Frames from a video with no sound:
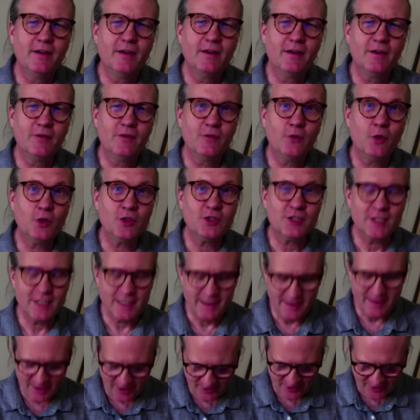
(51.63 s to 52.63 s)
Fortunately,
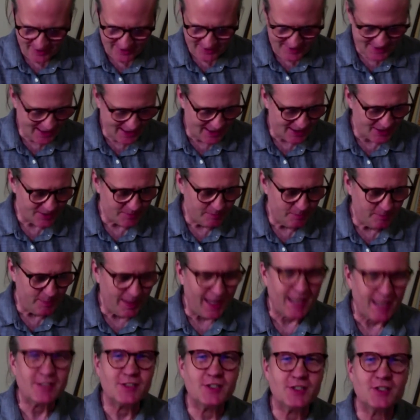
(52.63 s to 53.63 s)
there is a
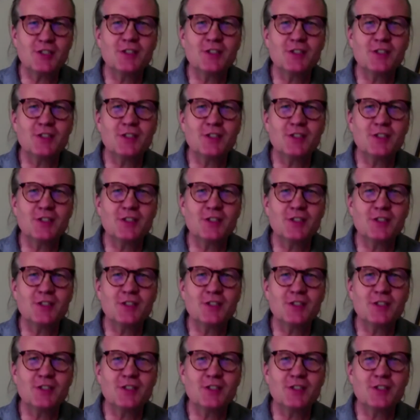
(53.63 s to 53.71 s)
passage